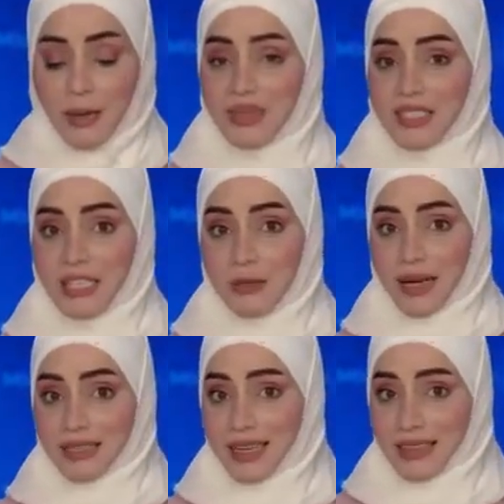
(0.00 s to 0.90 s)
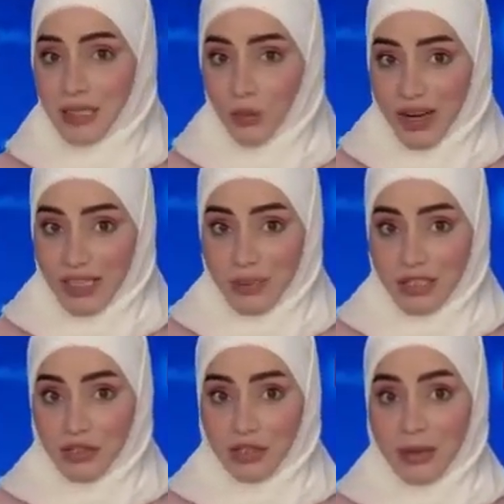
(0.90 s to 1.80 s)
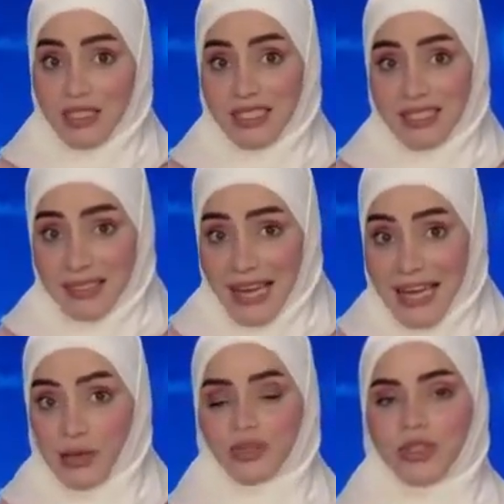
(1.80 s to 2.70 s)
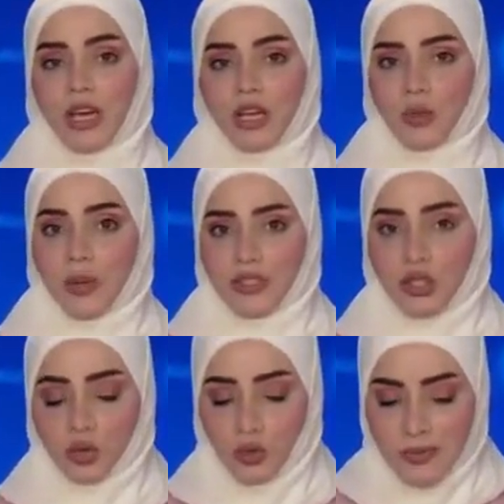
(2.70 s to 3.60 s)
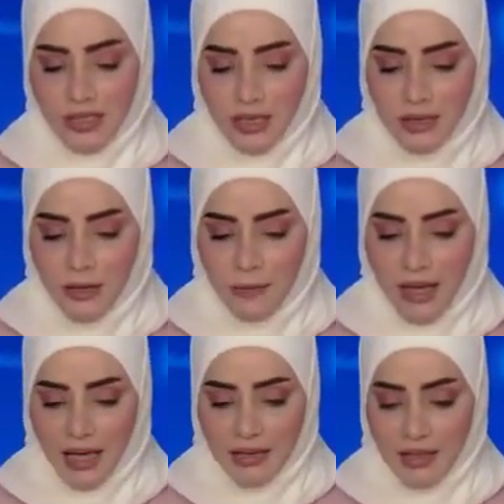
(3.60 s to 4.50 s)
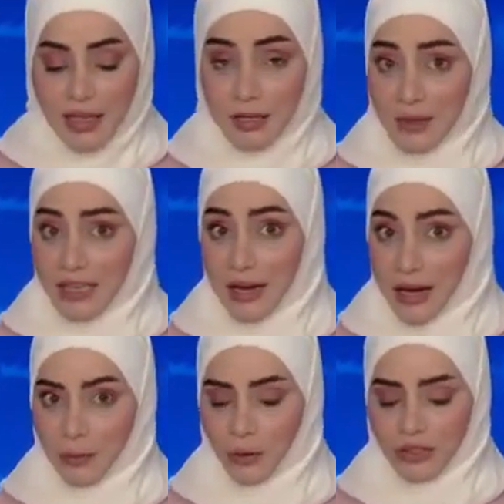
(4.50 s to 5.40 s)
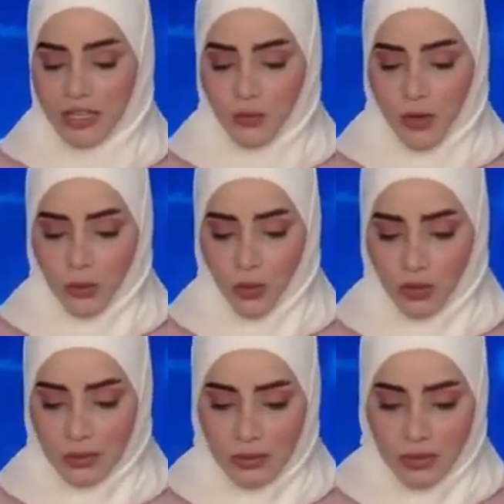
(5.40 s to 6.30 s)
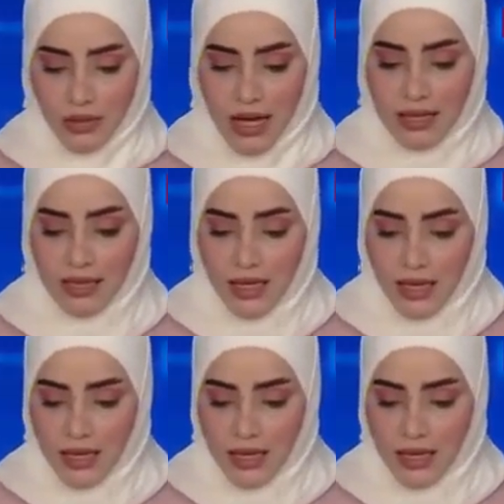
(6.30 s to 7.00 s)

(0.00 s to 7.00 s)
embassy in Baghdad, the Iraqi military bases that house U.S. troops in them, and the Erbil airport as well. We all remember that.